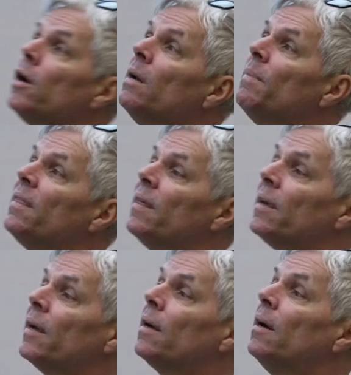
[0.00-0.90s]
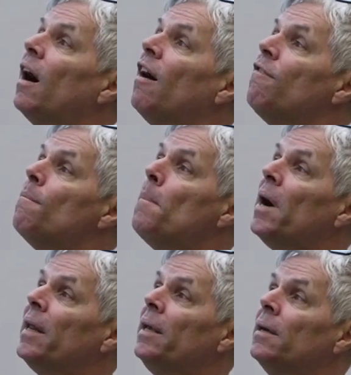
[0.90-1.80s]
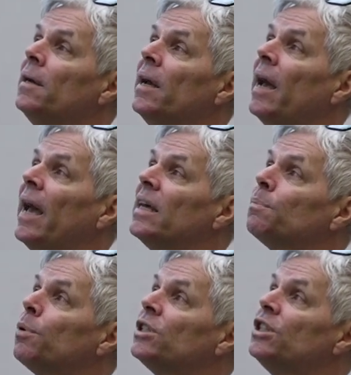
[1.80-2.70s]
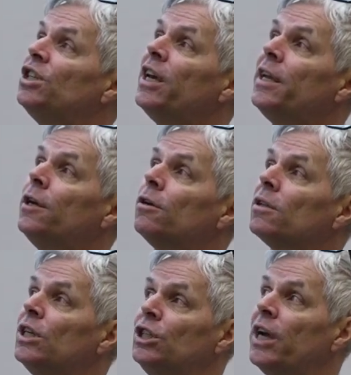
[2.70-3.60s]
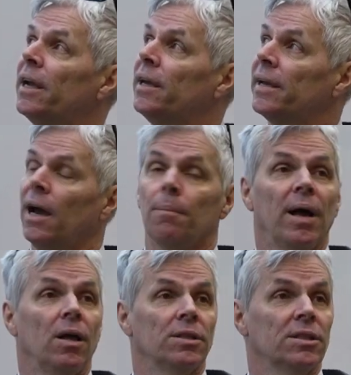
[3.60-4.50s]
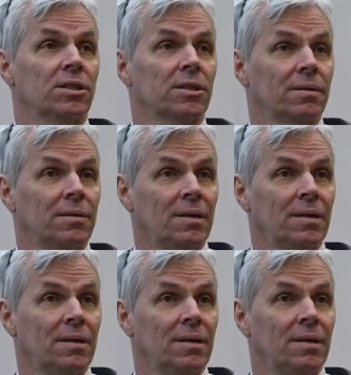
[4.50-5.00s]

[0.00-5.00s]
going to be thinking of money as particularly checking account balances,